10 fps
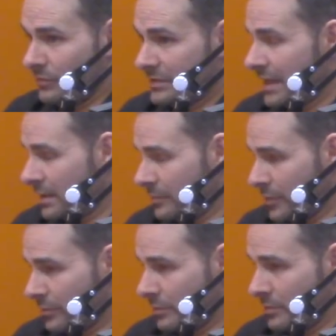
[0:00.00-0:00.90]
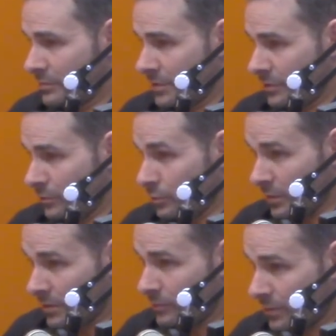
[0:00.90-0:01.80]
taken both of those and you
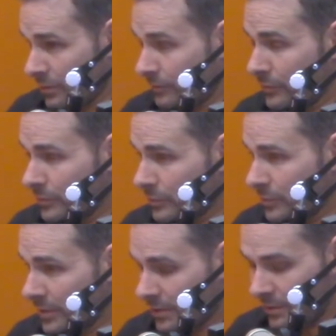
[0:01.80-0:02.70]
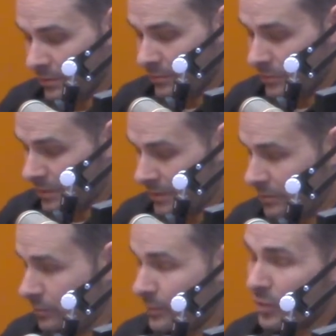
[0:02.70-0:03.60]
really want to go further with it, you can
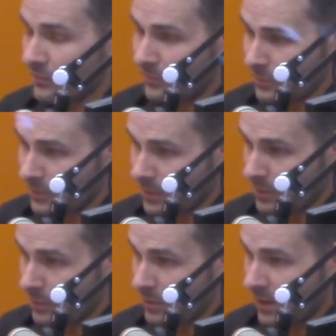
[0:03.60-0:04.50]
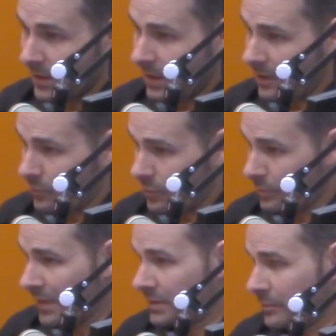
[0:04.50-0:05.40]
do portfolio, and we'll
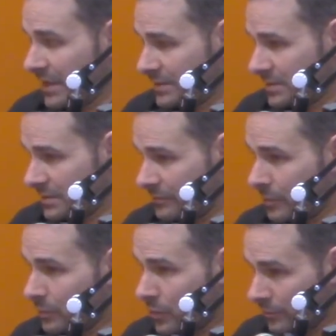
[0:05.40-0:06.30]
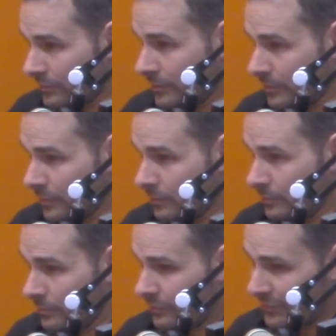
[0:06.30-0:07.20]
make the basis of your portfolio
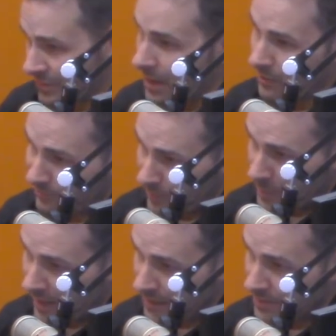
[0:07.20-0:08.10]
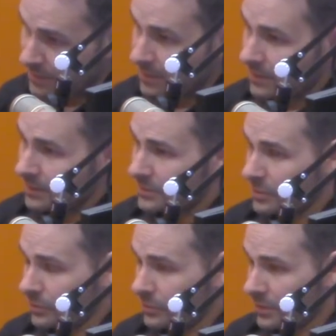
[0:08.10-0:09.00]
photography based. So
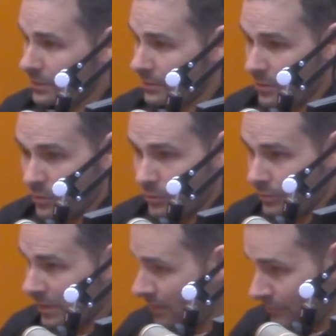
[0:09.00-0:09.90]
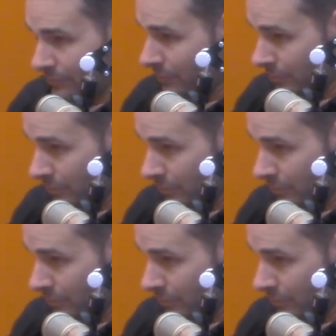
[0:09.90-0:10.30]
you can go even further